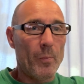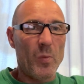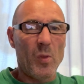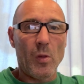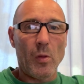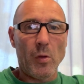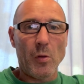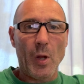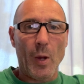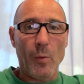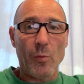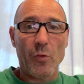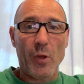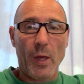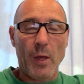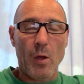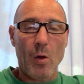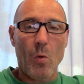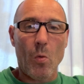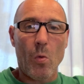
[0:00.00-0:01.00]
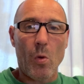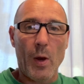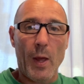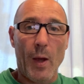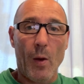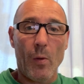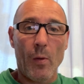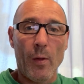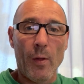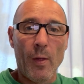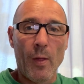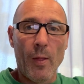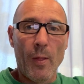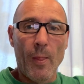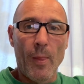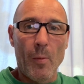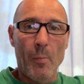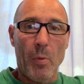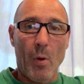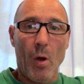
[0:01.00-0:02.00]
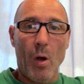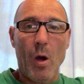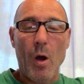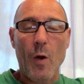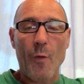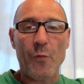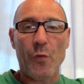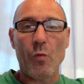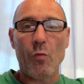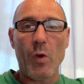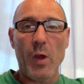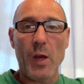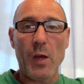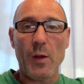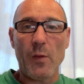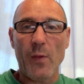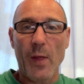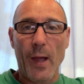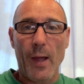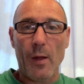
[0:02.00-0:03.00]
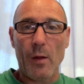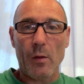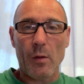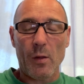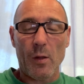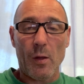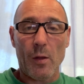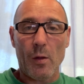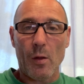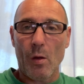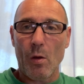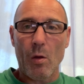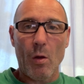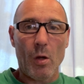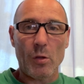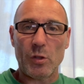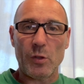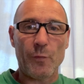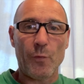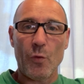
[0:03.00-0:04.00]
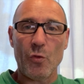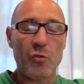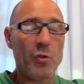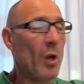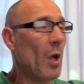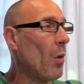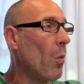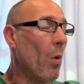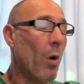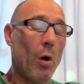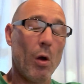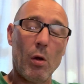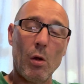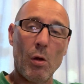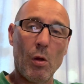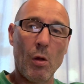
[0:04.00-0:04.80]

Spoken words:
you don't take it all out. But after reading that, I just thought, you know what?